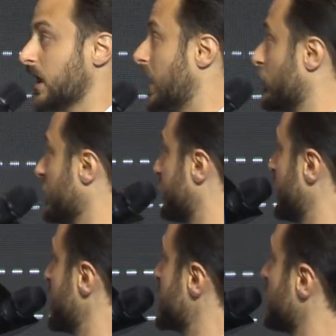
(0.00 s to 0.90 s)
We've
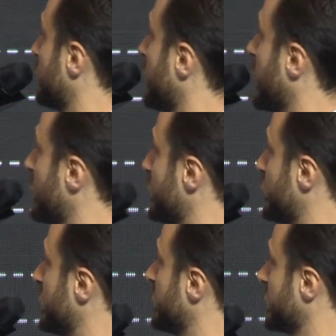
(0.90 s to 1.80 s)
raised over
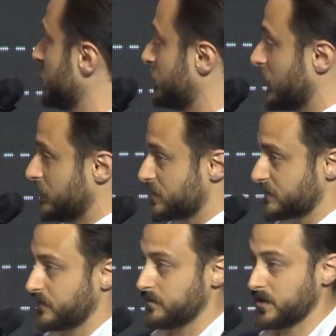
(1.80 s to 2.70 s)
$130 million
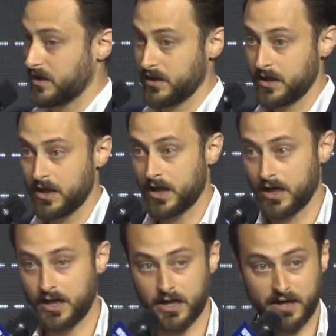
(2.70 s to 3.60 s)
from
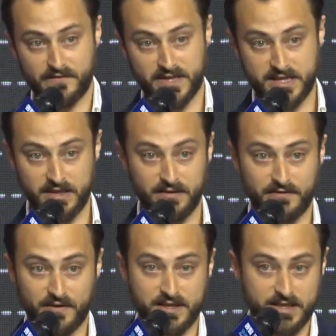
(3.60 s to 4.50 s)
VC
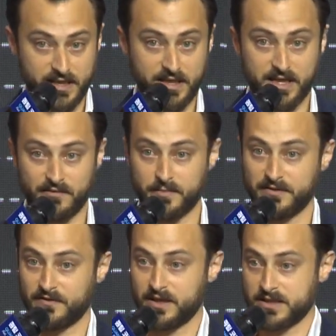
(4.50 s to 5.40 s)
funds and government
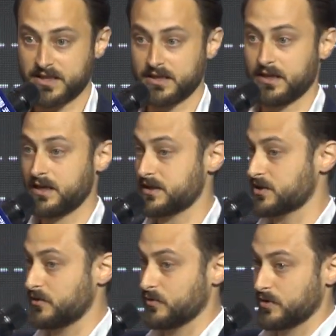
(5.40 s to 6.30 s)
funds.
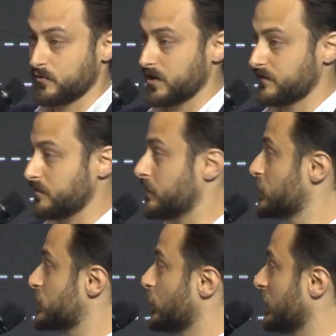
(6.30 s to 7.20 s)
So we're one of the
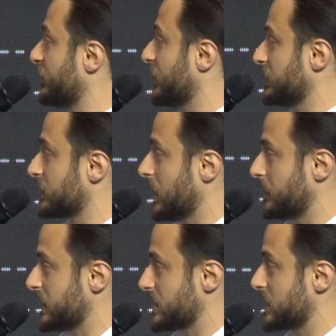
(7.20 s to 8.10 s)
most well-funded
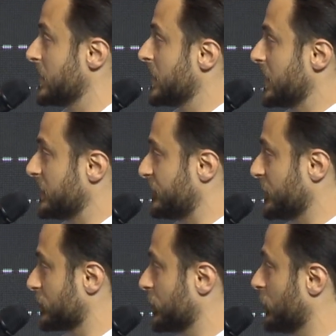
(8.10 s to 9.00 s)
companies in the
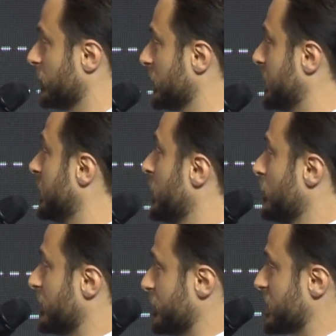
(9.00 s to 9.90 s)
field globally.
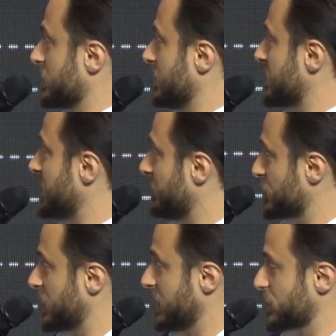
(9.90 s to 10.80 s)
We've recently
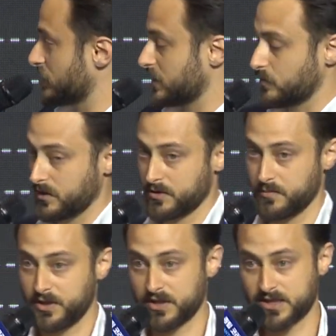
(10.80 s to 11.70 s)
established the Israeli Quantum
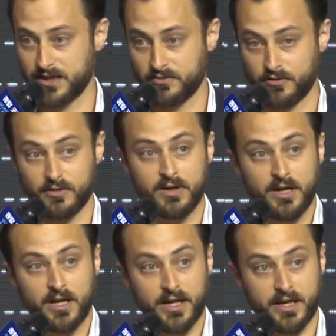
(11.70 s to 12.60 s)
Computing Center,
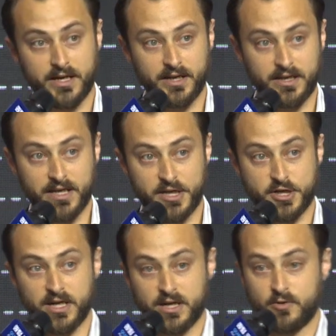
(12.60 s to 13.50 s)
a
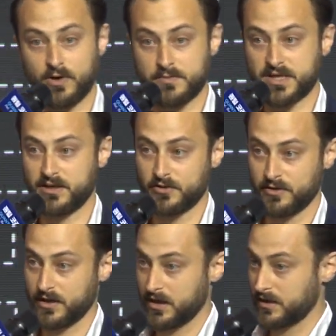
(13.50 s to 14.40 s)
cutting-edge quantum
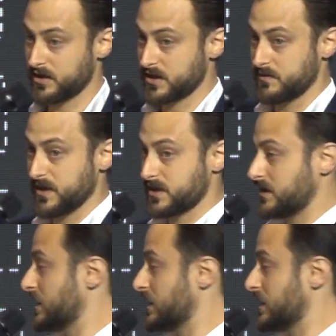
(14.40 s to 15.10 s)
center that's based in